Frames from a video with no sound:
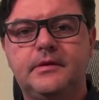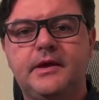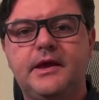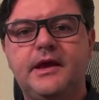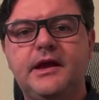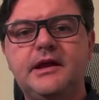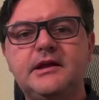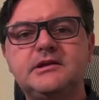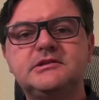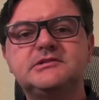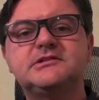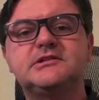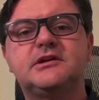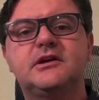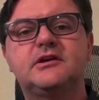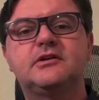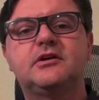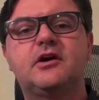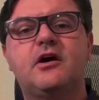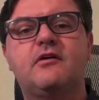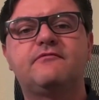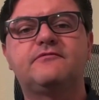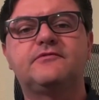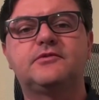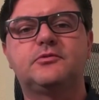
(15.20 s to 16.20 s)
Here's the
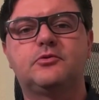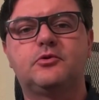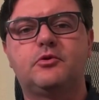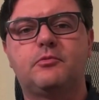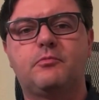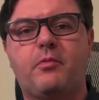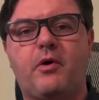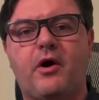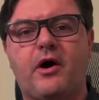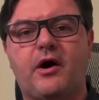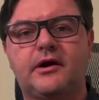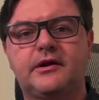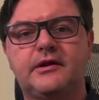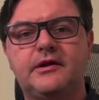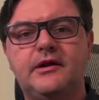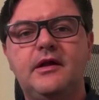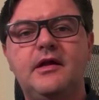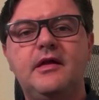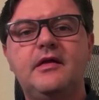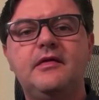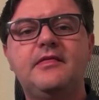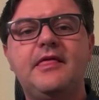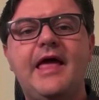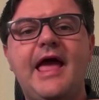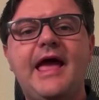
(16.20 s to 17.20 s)
uncomfortable part.
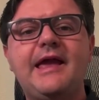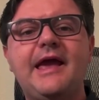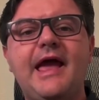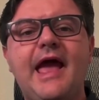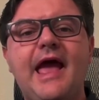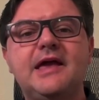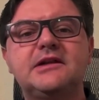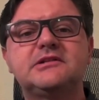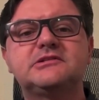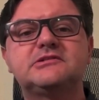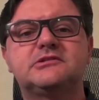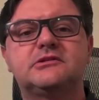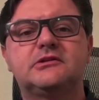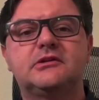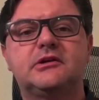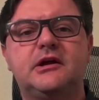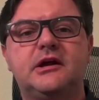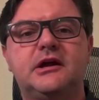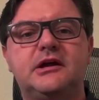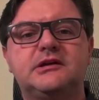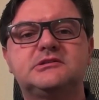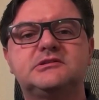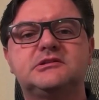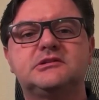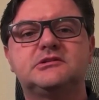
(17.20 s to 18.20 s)
That answer
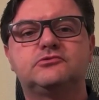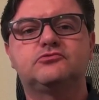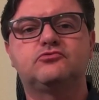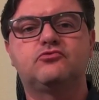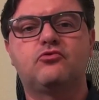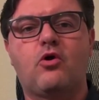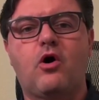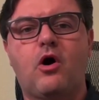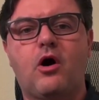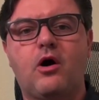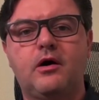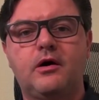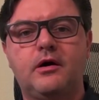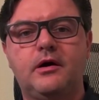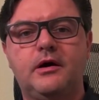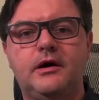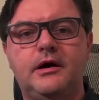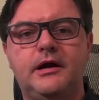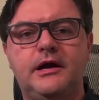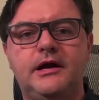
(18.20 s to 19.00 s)
isn't wrong.